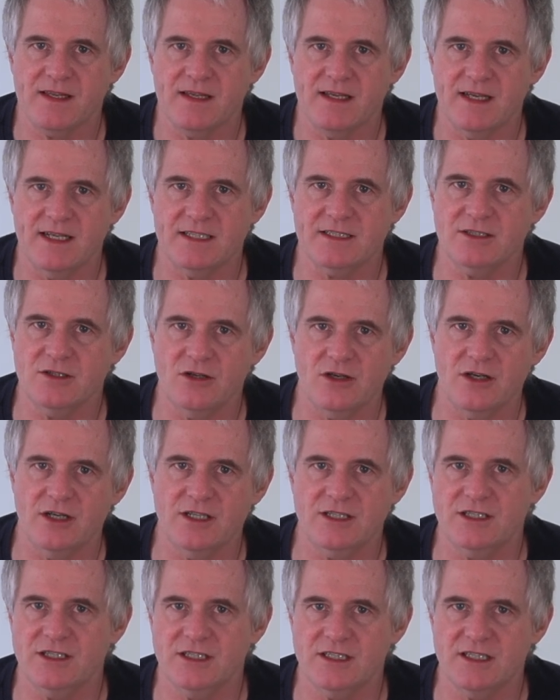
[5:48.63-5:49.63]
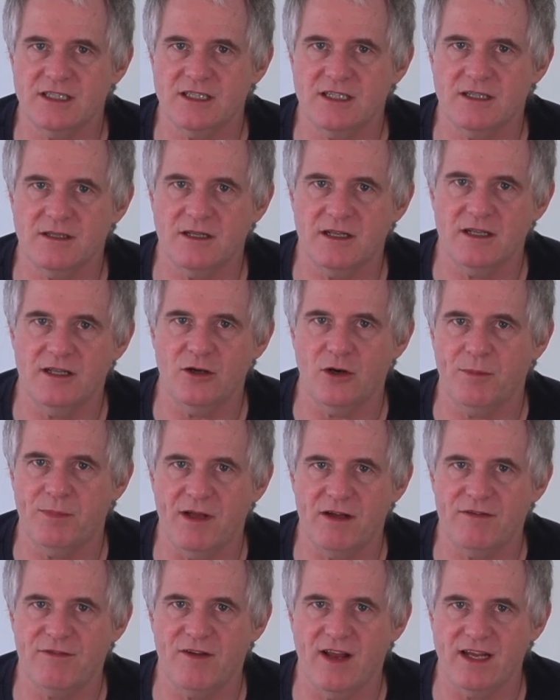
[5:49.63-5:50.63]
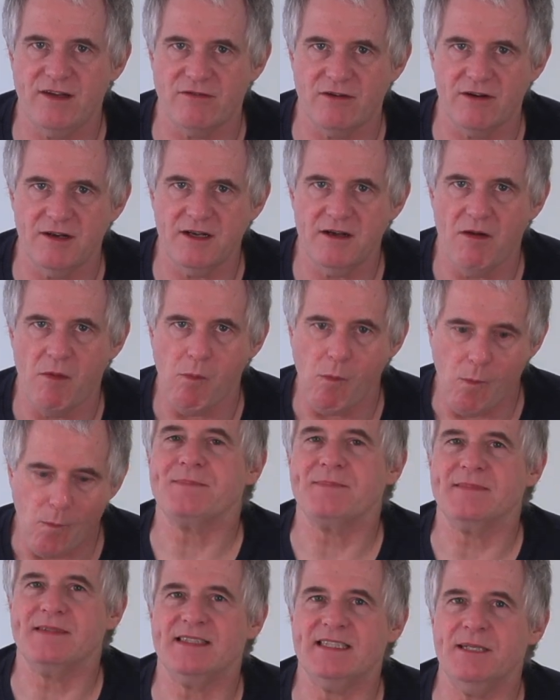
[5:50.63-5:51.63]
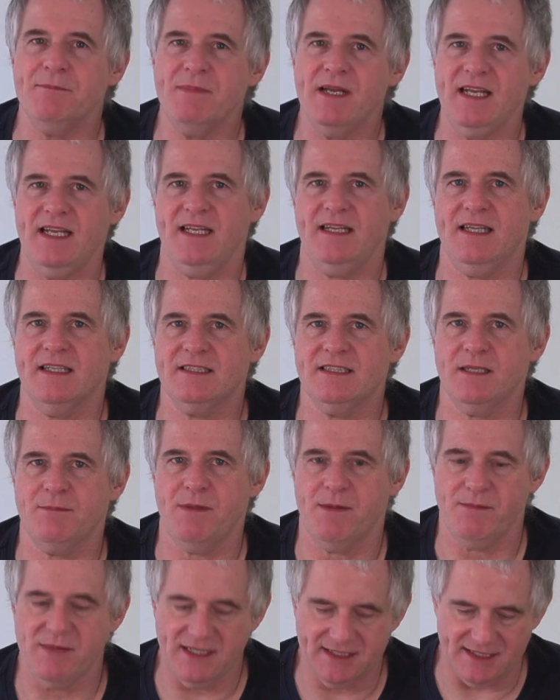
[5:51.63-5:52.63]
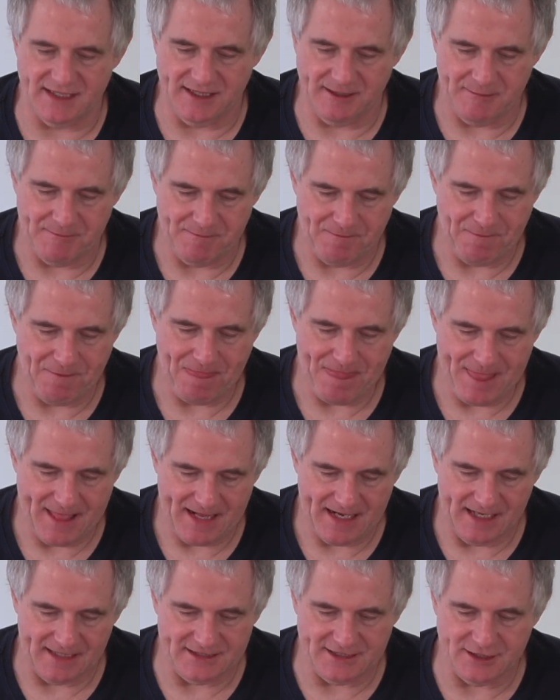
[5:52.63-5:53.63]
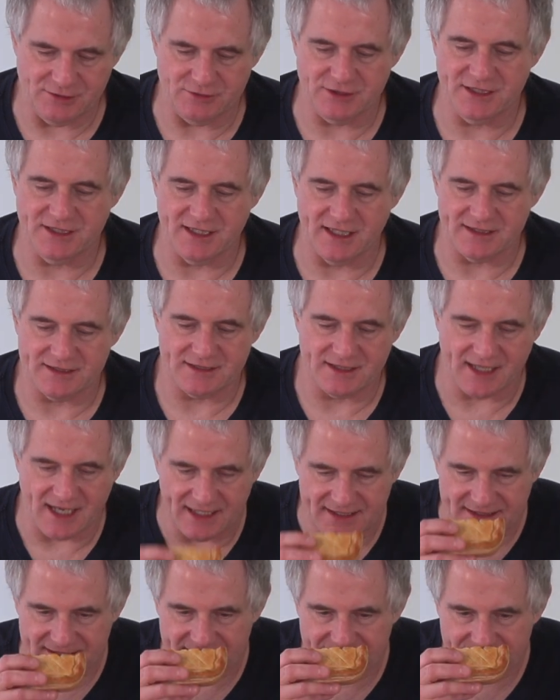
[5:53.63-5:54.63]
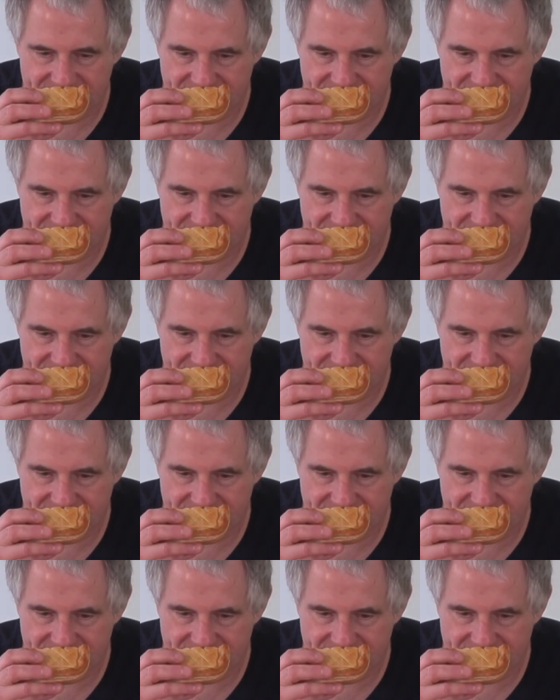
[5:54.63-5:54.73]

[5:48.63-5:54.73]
It's not onion and a little bit of flavouring. To me, there's something missing. And usually that's the case.